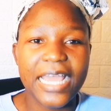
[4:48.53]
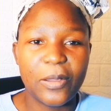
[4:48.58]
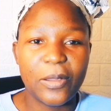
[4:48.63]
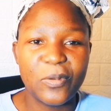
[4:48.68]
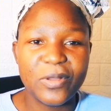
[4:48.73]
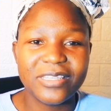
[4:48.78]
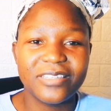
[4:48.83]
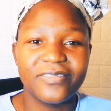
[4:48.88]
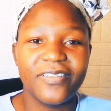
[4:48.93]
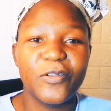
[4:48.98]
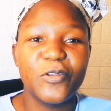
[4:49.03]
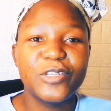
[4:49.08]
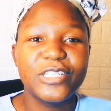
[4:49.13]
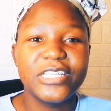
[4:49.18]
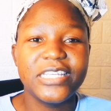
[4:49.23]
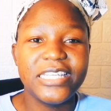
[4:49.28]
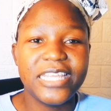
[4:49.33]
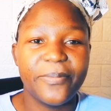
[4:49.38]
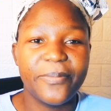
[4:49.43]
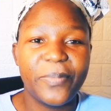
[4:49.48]
tawaz
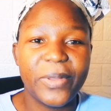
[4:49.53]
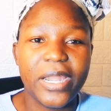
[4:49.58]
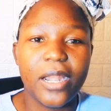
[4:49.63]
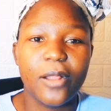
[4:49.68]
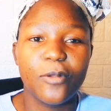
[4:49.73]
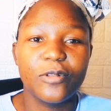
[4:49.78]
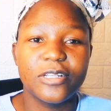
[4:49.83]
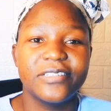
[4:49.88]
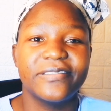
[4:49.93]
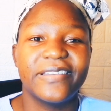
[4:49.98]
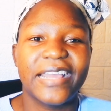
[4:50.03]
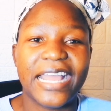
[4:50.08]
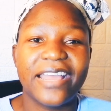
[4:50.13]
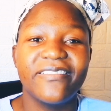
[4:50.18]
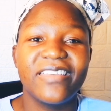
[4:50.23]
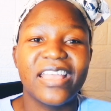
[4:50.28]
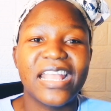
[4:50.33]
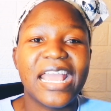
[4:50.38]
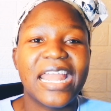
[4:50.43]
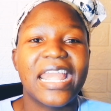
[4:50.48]
vanotinyepera kuti
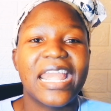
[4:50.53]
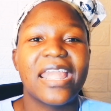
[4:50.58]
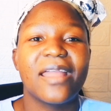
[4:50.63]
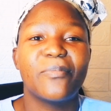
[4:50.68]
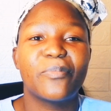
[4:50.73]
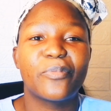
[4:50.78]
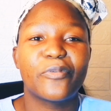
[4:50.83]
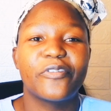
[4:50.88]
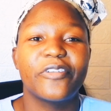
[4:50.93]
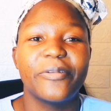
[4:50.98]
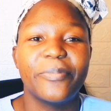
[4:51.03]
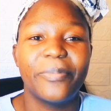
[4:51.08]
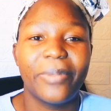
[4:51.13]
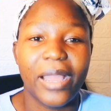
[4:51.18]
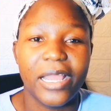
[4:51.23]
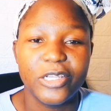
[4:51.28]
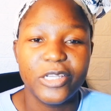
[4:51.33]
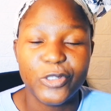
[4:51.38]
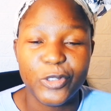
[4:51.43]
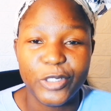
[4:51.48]
vakavengana prophet
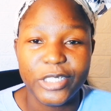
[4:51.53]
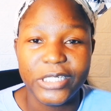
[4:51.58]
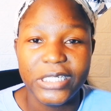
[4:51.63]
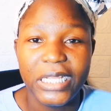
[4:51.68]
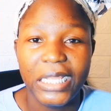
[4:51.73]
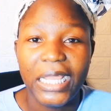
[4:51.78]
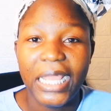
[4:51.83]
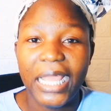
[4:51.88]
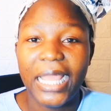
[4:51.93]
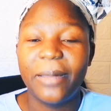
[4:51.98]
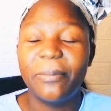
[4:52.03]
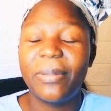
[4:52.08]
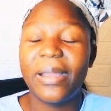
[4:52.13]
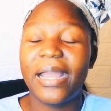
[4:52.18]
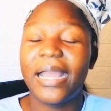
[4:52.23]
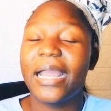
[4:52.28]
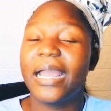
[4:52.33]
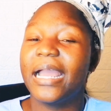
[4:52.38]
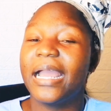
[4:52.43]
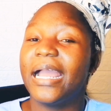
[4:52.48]
passion
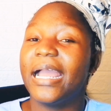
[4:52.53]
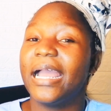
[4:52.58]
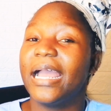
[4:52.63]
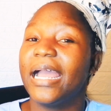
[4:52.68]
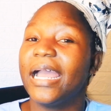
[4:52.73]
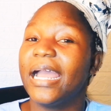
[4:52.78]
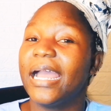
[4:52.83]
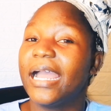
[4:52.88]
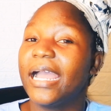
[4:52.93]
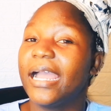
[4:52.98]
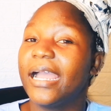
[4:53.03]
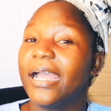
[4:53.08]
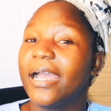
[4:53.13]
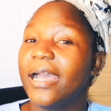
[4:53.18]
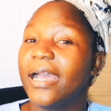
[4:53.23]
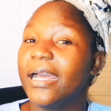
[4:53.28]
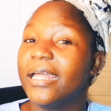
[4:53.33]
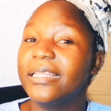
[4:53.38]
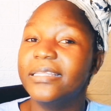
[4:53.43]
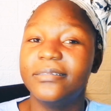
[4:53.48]
pa
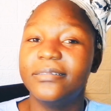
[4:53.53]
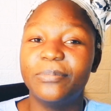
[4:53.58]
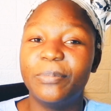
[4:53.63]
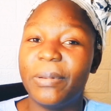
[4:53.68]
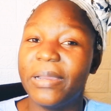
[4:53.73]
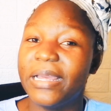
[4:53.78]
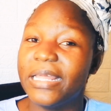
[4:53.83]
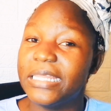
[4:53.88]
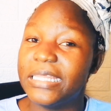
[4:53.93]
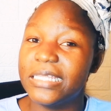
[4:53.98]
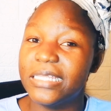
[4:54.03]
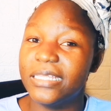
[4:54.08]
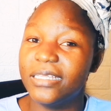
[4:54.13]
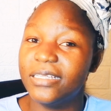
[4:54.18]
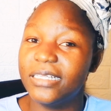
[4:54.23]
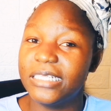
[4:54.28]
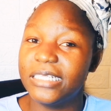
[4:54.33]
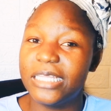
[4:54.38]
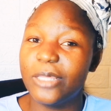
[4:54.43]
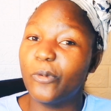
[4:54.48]
uh, but
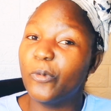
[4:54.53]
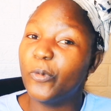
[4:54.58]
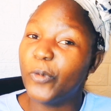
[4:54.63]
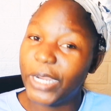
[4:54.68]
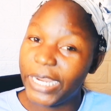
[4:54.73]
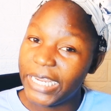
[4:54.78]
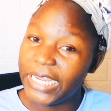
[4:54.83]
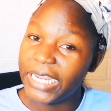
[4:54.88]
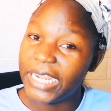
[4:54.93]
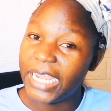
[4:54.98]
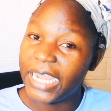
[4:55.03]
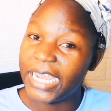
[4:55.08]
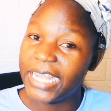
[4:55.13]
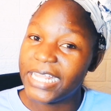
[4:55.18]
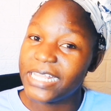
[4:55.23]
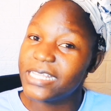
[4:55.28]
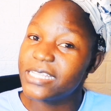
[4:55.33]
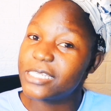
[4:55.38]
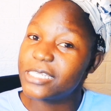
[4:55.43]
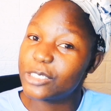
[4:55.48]
the way
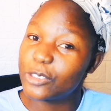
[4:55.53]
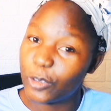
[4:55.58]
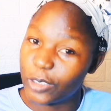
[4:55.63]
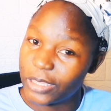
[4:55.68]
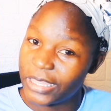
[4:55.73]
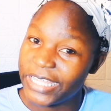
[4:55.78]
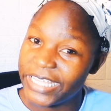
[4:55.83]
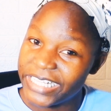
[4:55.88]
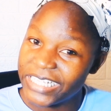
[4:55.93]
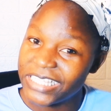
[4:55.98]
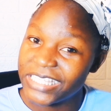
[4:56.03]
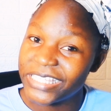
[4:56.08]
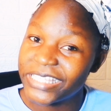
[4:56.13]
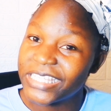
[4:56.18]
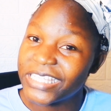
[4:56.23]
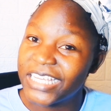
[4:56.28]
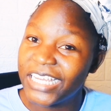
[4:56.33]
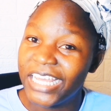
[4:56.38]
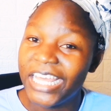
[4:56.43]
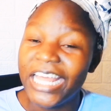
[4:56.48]
i saw
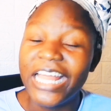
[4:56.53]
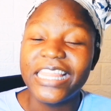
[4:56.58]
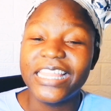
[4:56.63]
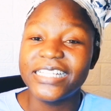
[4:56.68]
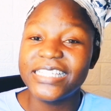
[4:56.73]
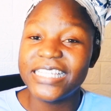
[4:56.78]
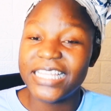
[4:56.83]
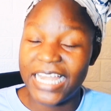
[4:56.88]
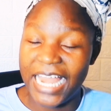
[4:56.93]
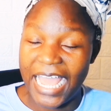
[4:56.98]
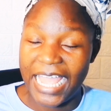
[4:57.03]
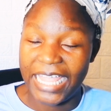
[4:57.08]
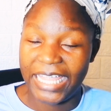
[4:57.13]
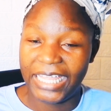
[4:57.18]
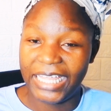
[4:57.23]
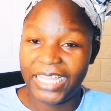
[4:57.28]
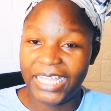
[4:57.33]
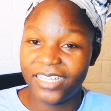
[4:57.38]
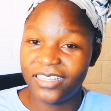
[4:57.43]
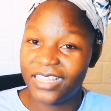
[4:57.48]
things that's a
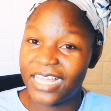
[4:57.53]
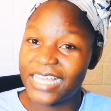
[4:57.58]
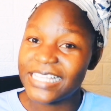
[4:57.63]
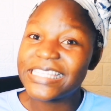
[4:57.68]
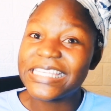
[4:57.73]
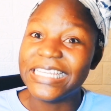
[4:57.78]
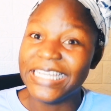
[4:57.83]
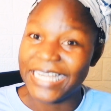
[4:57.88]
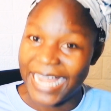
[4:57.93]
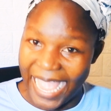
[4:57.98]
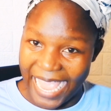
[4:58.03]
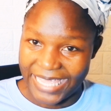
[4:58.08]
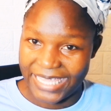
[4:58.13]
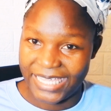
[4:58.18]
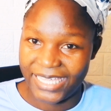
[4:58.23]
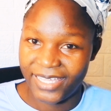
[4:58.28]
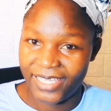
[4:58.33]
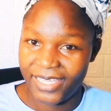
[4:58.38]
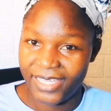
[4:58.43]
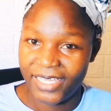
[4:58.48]
lie that's a
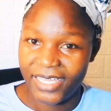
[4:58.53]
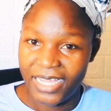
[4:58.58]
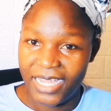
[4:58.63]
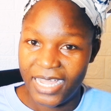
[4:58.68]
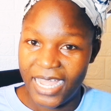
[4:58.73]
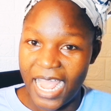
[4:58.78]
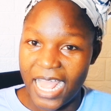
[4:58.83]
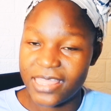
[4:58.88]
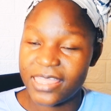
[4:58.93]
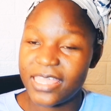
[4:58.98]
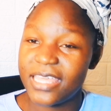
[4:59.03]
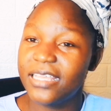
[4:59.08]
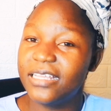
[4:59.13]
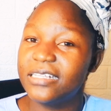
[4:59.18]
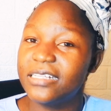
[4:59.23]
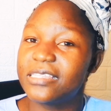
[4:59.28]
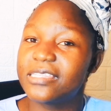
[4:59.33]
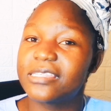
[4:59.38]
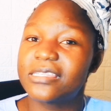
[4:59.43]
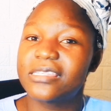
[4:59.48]
lie i
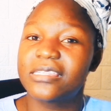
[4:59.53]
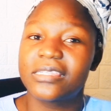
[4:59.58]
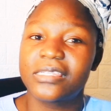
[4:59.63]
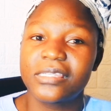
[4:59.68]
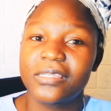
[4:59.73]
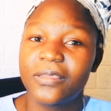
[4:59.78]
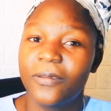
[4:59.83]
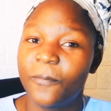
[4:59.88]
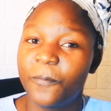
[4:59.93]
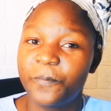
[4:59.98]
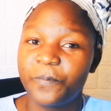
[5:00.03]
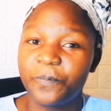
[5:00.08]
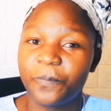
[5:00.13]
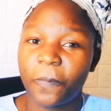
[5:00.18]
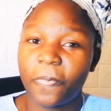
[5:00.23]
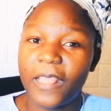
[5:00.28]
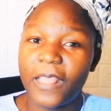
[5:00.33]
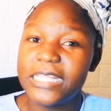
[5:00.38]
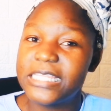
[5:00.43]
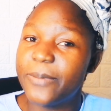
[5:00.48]
think it's
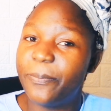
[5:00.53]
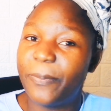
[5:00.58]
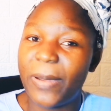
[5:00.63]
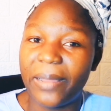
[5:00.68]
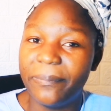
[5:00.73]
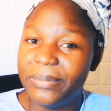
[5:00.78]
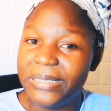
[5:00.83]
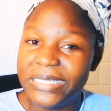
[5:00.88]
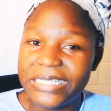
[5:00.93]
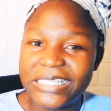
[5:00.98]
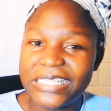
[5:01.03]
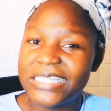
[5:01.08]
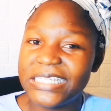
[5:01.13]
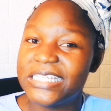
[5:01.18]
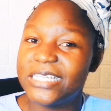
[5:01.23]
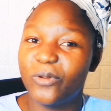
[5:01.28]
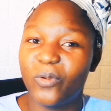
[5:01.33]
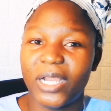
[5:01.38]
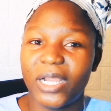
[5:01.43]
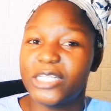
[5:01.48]
it's a
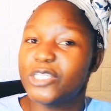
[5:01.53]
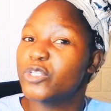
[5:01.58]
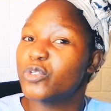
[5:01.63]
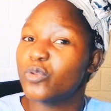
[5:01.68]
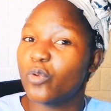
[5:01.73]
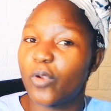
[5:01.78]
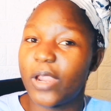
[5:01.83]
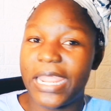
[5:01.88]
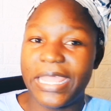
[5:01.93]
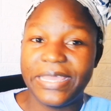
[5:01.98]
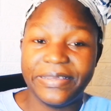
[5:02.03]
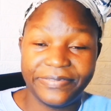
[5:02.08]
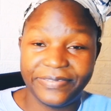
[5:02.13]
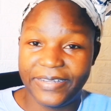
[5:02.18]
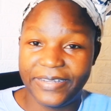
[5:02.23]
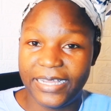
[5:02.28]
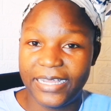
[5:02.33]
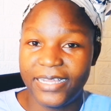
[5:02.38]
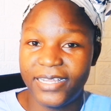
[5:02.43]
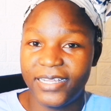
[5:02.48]
publicity
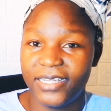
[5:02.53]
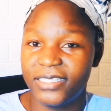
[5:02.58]
whatsoever